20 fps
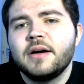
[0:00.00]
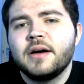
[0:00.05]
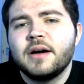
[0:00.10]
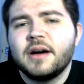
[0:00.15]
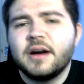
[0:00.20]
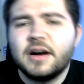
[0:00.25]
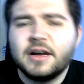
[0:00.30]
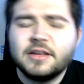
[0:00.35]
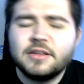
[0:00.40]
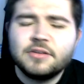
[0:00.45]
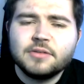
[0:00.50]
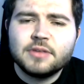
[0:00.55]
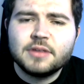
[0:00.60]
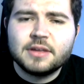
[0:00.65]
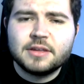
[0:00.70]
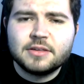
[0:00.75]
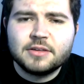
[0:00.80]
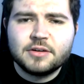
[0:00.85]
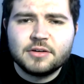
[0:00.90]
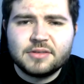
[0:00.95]
I do
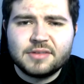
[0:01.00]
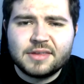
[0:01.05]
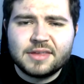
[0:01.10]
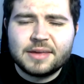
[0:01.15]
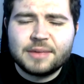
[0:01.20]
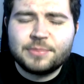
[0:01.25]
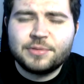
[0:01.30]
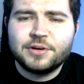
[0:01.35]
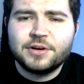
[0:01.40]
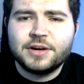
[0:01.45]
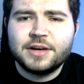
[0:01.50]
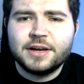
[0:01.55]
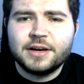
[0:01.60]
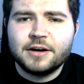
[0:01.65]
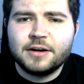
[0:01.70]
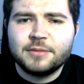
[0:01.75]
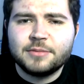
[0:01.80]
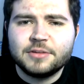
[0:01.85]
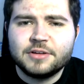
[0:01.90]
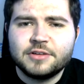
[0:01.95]
think, though, that they're pretty
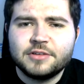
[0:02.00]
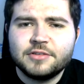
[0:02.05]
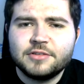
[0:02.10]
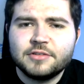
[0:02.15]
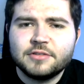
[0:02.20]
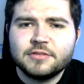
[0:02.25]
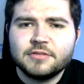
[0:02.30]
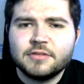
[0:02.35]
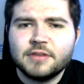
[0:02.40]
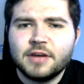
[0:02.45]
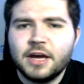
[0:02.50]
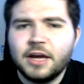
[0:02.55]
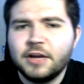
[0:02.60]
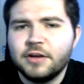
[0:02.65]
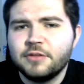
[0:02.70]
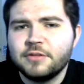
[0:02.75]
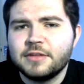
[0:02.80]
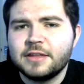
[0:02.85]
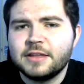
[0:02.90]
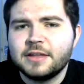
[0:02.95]
harmless. I
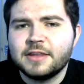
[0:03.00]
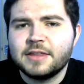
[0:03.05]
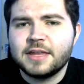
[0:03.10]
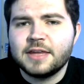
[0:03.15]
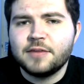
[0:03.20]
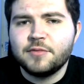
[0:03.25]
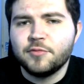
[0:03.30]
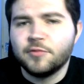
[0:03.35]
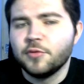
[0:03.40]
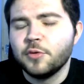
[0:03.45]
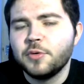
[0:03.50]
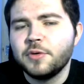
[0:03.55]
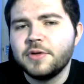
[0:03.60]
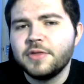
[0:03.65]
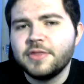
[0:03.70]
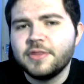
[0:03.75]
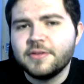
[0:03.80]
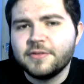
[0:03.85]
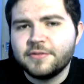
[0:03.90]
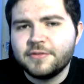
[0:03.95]
don't think that they
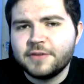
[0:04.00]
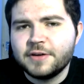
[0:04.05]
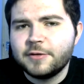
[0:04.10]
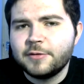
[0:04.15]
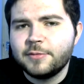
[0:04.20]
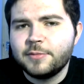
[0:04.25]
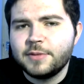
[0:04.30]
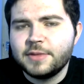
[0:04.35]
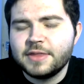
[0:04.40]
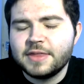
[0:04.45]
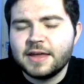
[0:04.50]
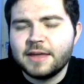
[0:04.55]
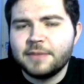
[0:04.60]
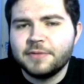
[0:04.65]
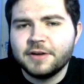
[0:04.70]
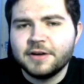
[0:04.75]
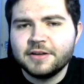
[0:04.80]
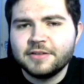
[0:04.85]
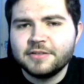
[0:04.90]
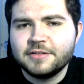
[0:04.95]
ruin the film with their
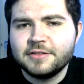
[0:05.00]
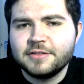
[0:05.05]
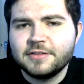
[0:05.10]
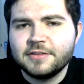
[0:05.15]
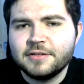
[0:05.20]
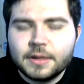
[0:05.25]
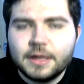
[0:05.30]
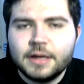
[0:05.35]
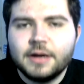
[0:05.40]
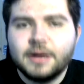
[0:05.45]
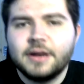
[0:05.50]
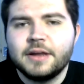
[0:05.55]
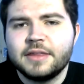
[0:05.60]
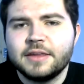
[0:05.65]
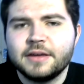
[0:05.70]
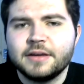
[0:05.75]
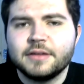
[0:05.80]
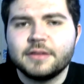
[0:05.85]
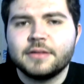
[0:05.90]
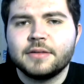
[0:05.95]
presence. I
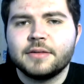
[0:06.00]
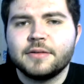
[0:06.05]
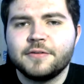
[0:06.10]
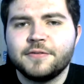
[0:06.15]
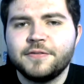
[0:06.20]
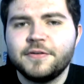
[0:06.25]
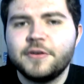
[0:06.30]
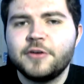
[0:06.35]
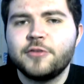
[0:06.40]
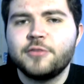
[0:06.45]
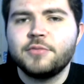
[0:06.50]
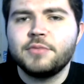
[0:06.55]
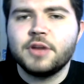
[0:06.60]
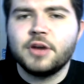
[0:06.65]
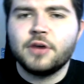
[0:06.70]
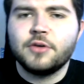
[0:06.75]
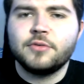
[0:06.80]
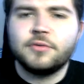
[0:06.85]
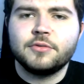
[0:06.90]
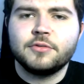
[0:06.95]
think the film
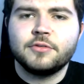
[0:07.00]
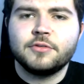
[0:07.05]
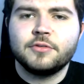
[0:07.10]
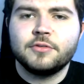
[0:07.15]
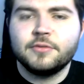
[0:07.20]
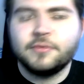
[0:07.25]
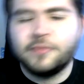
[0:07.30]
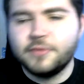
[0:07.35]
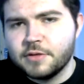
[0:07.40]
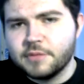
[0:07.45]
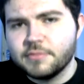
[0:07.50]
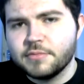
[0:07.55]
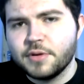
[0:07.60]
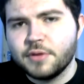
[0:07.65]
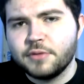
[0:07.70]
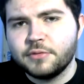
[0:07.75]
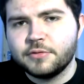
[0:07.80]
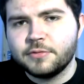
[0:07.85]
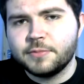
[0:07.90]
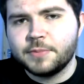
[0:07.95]
knows, for the
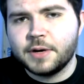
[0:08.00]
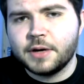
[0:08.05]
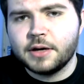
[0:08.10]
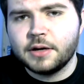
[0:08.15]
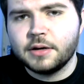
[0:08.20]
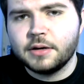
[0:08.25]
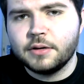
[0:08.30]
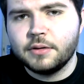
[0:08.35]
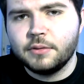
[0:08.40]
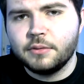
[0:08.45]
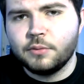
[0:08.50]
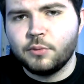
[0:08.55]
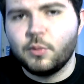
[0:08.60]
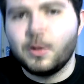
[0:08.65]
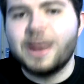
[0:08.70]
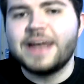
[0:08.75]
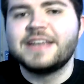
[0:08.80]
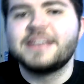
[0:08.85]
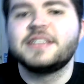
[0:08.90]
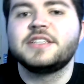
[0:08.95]
most part,
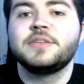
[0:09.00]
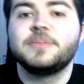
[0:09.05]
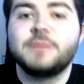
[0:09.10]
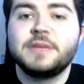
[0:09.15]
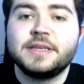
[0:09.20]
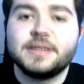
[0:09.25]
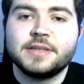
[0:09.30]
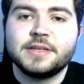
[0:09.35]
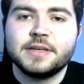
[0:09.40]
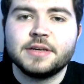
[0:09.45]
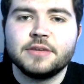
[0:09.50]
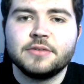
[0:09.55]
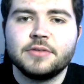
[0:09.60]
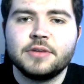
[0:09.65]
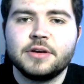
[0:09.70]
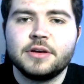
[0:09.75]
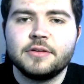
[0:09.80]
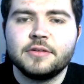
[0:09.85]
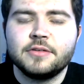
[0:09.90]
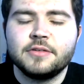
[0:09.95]
when to be
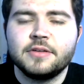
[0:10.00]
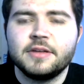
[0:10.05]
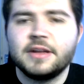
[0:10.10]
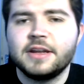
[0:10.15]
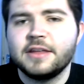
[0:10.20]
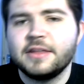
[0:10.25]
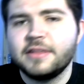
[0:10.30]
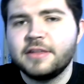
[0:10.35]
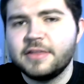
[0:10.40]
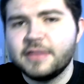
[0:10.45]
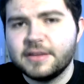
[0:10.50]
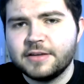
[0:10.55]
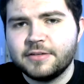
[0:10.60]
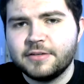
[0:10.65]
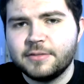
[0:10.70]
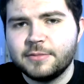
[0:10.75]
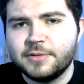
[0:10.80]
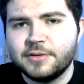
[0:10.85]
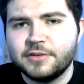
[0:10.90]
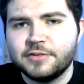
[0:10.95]
serious, and I think that's
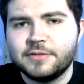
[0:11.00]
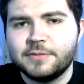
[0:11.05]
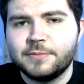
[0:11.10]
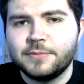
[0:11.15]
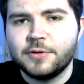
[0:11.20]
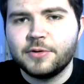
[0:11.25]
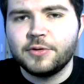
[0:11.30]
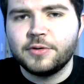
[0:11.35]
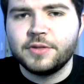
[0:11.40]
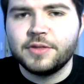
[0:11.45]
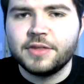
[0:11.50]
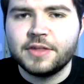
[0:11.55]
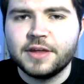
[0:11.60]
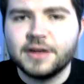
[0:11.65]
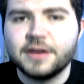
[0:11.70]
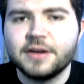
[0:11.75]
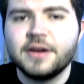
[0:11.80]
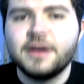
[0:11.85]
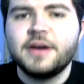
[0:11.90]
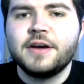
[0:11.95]
the most important
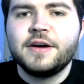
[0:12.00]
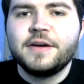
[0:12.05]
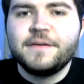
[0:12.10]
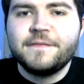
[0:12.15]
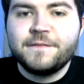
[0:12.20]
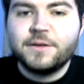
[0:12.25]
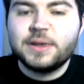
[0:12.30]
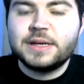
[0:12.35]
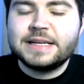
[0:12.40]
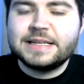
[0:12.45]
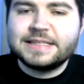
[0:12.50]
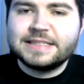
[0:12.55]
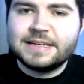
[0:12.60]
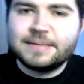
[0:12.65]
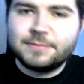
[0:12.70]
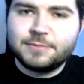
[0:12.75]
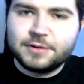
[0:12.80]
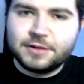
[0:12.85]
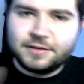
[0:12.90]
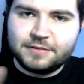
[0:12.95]
thing. For an
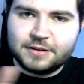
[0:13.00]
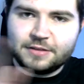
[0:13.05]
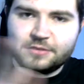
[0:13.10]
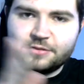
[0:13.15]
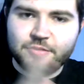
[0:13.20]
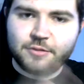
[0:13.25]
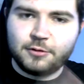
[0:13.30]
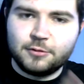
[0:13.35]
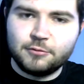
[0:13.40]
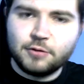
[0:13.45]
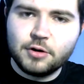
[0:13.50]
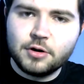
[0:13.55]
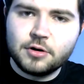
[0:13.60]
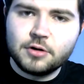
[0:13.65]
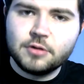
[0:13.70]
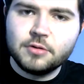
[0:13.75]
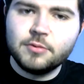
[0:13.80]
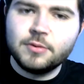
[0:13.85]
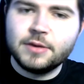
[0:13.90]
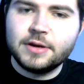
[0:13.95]
example of this done
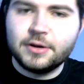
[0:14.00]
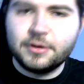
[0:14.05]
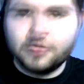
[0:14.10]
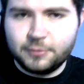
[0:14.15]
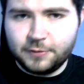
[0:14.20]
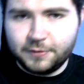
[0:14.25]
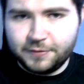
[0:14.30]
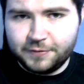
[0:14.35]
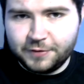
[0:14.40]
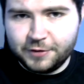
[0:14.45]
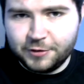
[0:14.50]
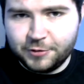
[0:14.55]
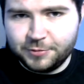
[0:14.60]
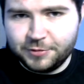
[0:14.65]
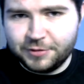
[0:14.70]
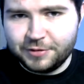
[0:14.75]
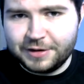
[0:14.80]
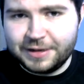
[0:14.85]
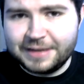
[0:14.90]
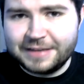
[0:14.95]
wrong, we go to a film
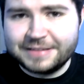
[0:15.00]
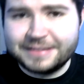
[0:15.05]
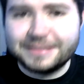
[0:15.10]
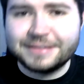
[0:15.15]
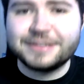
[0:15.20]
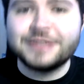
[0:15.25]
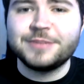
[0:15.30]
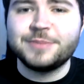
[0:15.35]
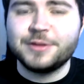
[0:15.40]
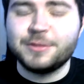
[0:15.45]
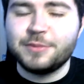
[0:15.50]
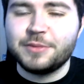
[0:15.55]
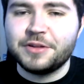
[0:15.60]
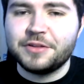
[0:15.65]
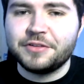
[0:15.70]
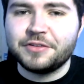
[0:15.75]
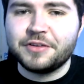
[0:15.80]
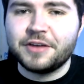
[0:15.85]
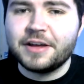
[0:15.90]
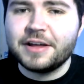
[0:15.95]
that released a couple of
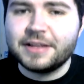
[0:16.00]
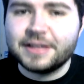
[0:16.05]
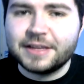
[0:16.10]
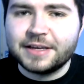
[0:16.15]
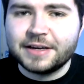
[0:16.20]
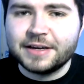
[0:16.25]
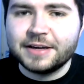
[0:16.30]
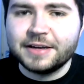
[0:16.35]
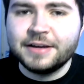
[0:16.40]
months earlier